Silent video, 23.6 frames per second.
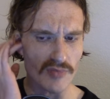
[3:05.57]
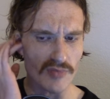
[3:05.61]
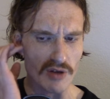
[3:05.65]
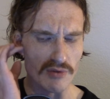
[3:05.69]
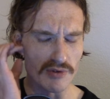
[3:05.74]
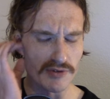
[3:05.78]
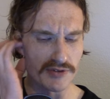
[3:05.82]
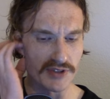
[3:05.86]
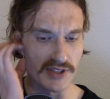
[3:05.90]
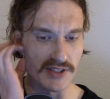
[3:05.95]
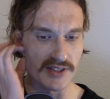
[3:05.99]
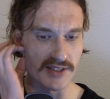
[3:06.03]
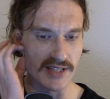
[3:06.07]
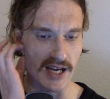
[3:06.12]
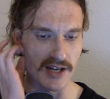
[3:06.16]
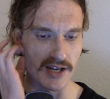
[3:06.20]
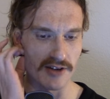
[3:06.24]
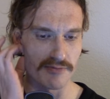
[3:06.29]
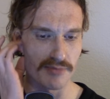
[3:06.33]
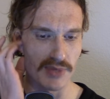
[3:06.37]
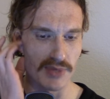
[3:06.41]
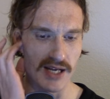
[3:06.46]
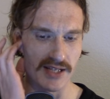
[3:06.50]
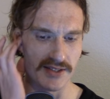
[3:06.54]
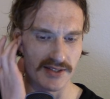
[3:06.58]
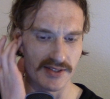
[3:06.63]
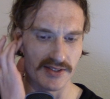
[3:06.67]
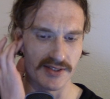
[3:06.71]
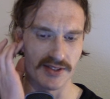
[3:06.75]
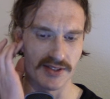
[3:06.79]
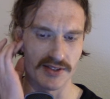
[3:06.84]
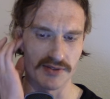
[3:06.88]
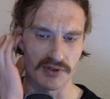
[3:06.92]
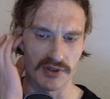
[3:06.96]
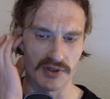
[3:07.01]
with these kind of places,
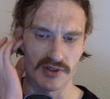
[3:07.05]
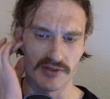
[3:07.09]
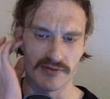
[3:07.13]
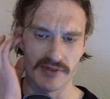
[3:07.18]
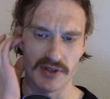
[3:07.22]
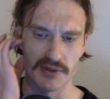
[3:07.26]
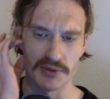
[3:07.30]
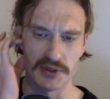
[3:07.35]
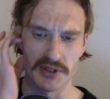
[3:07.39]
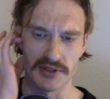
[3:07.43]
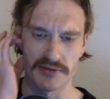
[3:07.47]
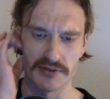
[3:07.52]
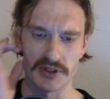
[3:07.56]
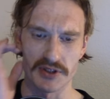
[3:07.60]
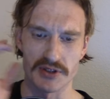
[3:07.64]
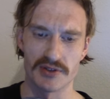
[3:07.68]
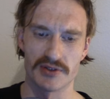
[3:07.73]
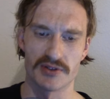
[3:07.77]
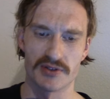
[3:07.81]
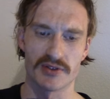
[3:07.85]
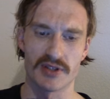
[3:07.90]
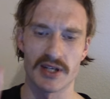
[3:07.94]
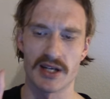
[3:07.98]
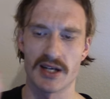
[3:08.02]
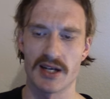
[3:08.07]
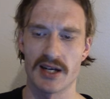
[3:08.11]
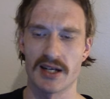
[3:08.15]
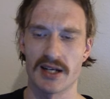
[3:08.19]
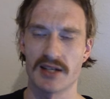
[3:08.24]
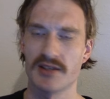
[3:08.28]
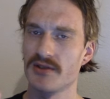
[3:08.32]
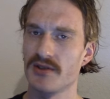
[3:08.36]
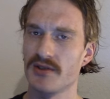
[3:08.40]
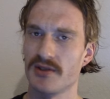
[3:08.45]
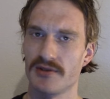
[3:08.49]
it's of course very difficult to get like
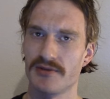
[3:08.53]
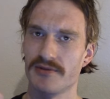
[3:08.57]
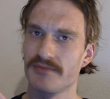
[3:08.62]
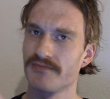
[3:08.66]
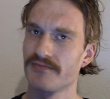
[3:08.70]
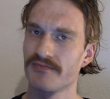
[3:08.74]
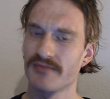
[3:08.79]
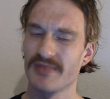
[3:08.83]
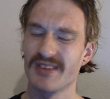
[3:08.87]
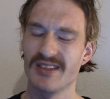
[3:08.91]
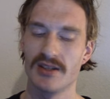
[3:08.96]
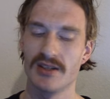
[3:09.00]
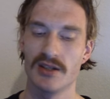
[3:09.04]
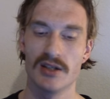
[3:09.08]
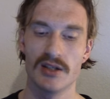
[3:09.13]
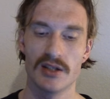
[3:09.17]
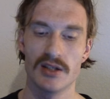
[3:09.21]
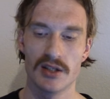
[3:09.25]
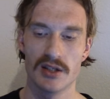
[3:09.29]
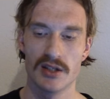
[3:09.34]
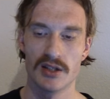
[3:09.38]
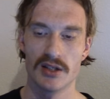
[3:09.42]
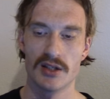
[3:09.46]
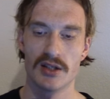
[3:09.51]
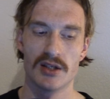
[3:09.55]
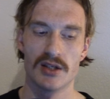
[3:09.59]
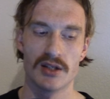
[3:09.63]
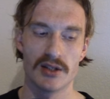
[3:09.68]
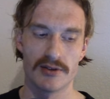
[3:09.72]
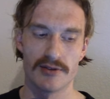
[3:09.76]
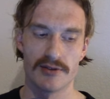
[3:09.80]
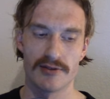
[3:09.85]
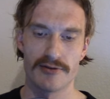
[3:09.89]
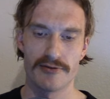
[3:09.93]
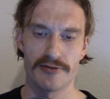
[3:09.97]
a sort of
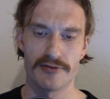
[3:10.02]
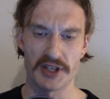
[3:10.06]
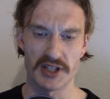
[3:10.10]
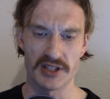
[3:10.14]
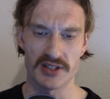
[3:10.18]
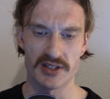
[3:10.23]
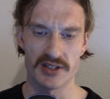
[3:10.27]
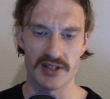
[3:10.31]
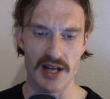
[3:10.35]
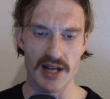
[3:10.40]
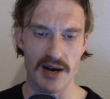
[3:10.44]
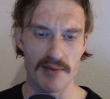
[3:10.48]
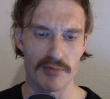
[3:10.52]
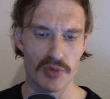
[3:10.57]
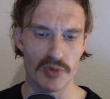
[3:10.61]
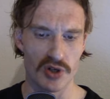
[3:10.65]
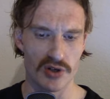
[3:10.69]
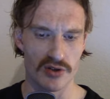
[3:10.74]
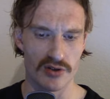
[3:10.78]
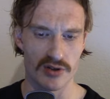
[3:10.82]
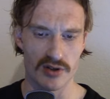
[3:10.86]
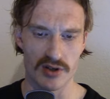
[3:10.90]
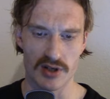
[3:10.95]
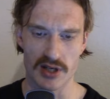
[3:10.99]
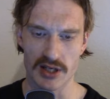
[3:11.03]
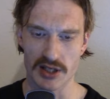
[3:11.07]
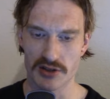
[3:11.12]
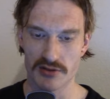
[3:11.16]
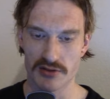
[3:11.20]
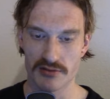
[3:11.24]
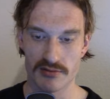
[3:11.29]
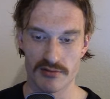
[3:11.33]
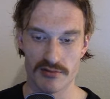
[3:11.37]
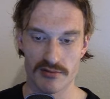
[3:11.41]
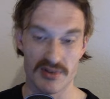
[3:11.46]
fixed number or like
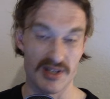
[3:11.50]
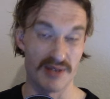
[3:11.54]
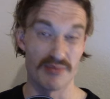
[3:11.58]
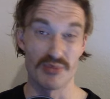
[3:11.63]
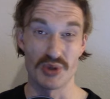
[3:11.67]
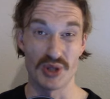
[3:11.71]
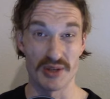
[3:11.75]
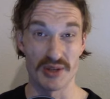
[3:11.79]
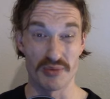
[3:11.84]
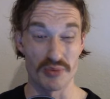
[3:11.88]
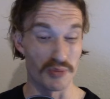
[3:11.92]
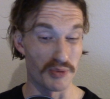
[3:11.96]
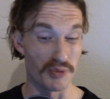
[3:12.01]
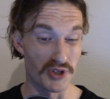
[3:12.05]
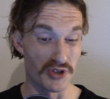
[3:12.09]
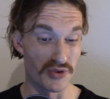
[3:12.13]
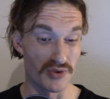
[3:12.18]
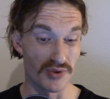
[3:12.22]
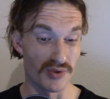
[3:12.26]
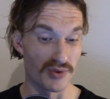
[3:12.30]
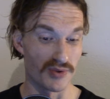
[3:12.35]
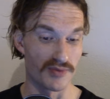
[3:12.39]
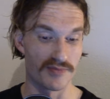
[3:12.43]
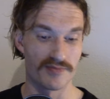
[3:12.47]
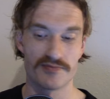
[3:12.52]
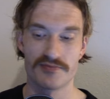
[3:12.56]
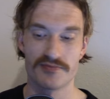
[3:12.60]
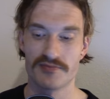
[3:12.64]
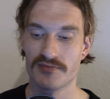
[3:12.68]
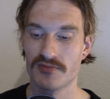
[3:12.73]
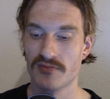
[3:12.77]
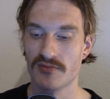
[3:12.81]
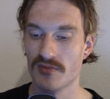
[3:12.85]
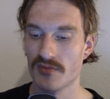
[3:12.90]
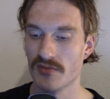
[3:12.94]
a number that would be true.
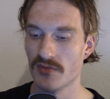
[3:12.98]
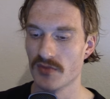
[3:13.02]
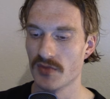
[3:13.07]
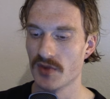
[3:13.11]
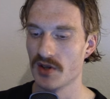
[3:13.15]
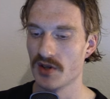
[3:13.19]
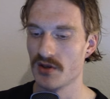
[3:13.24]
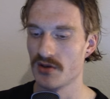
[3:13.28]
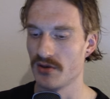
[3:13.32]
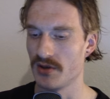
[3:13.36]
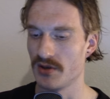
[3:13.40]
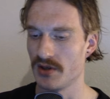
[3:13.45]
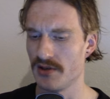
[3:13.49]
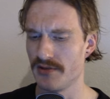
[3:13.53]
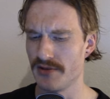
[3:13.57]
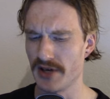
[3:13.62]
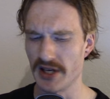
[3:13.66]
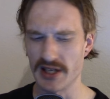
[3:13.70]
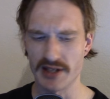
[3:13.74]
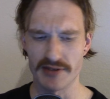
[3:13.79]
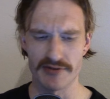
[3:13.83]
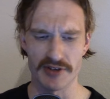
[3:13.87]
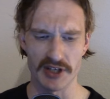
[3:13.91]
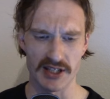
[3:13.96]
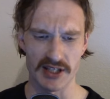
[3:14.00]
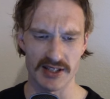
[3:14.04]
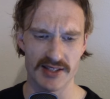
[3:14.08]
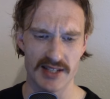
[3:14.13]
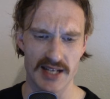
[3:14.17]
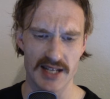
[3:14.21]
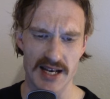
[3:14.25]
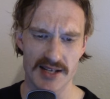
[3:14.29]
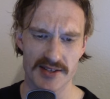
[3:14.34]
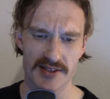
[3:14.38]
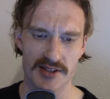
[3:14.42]
So if anything, it's an
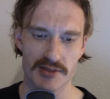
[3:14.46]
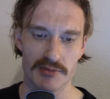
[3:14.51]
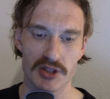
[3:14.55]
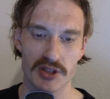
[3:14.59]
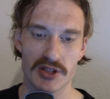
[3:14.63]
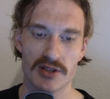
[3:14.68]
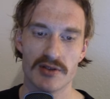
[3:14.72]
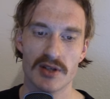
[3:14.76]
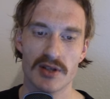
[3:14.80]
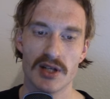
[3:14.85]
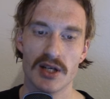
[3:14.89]
estimate.